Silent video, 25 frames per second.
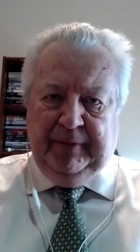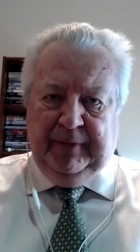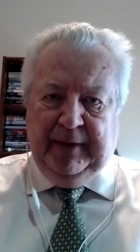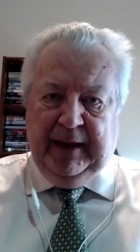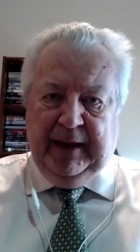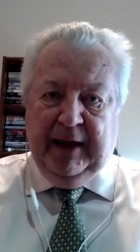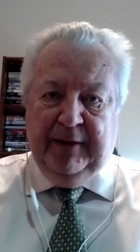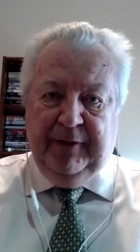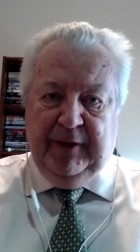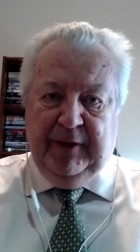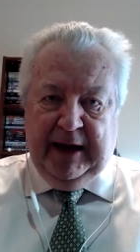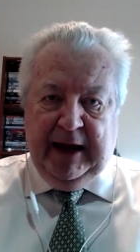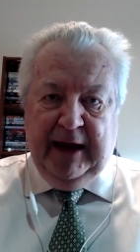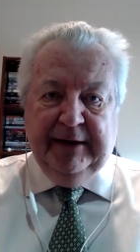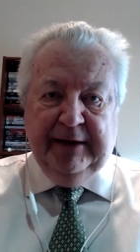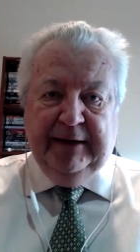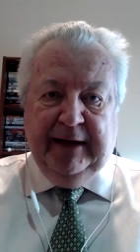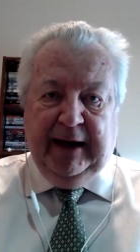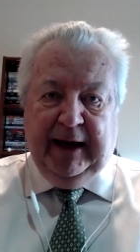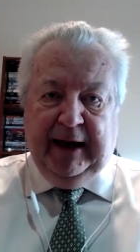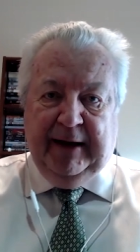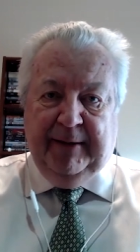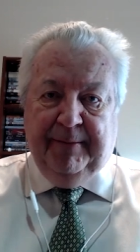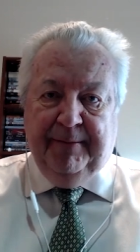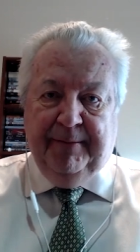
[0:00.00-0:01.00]
and the end
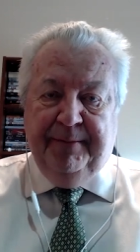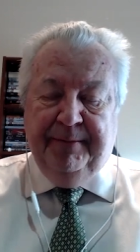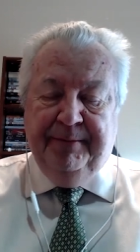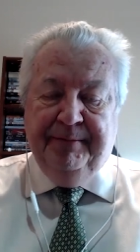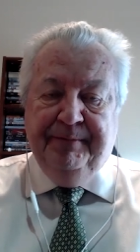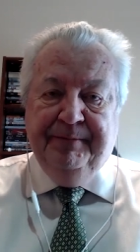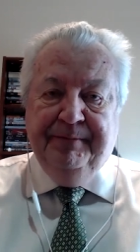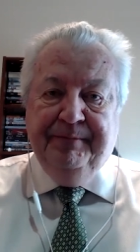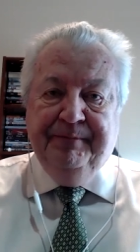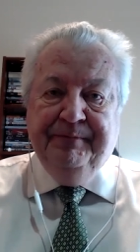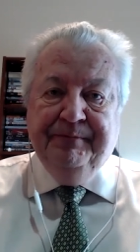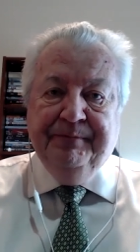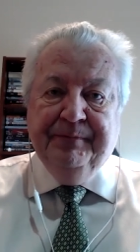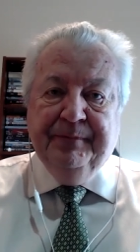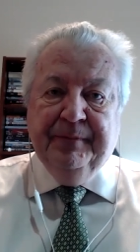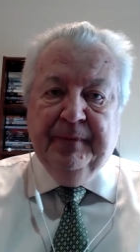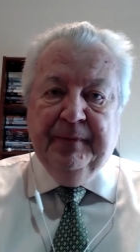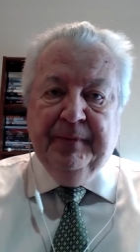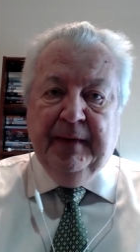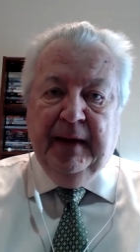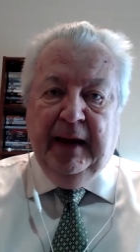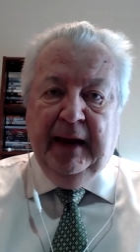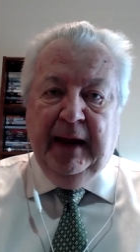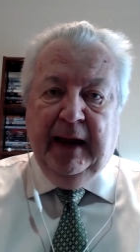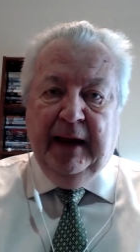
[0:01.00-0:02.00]
game.
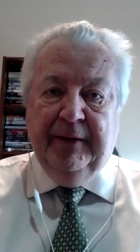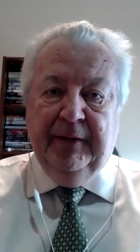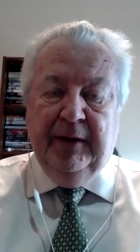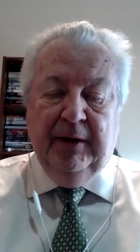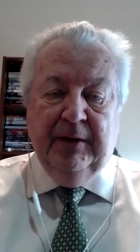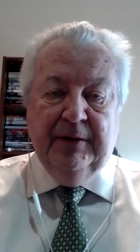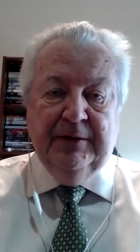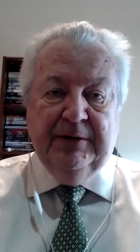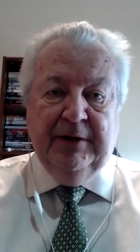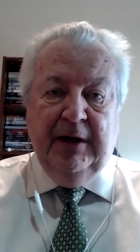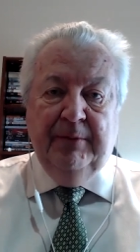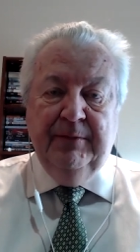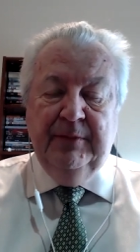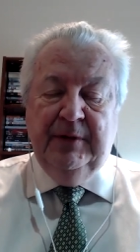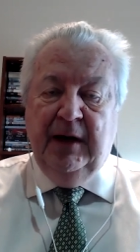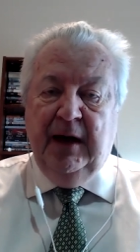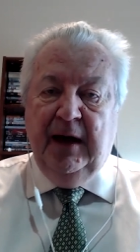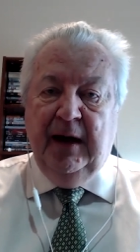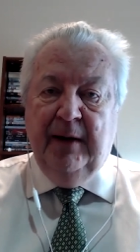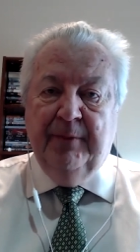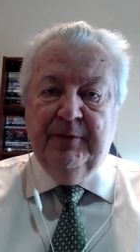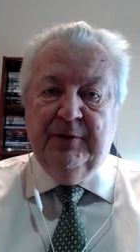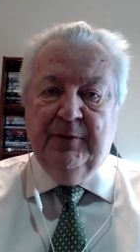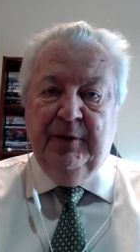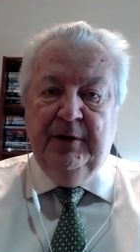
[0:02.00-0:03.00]
And there are some
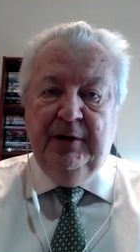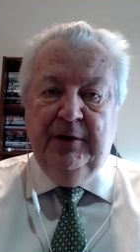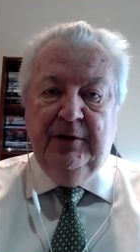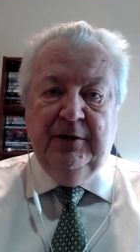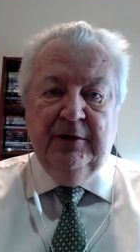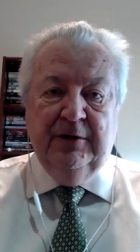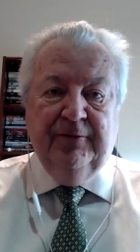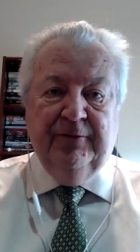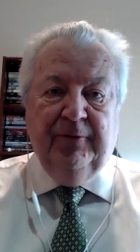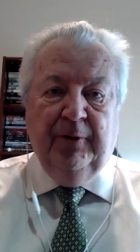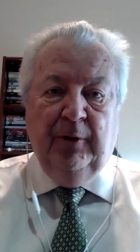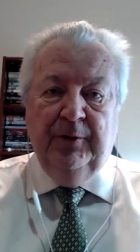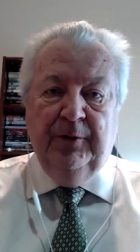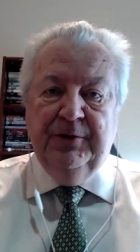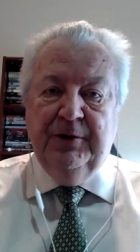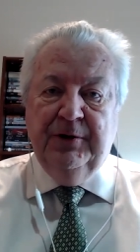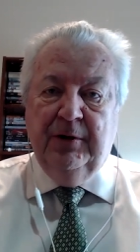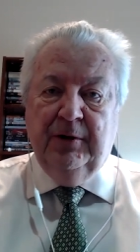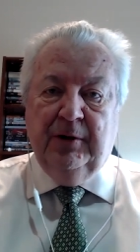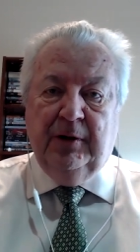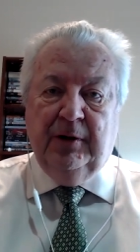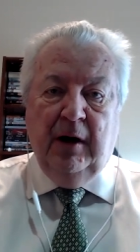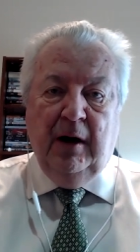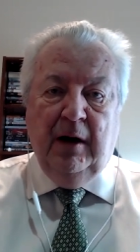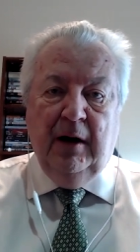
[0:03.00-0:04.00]
times where you just fold your
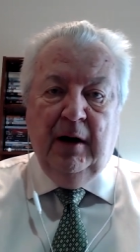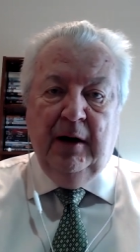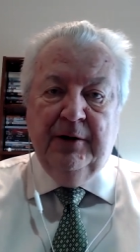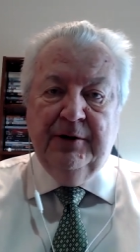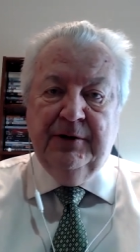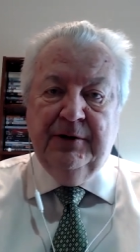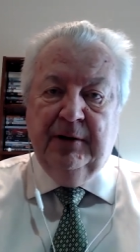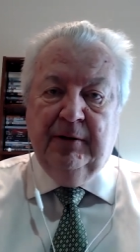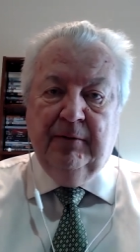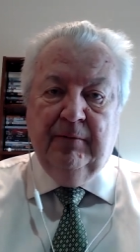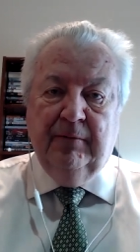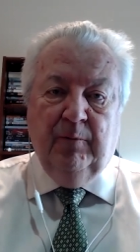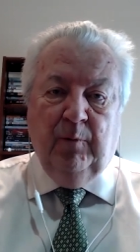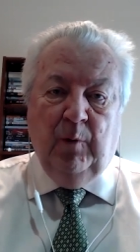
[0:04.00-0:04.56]
cards and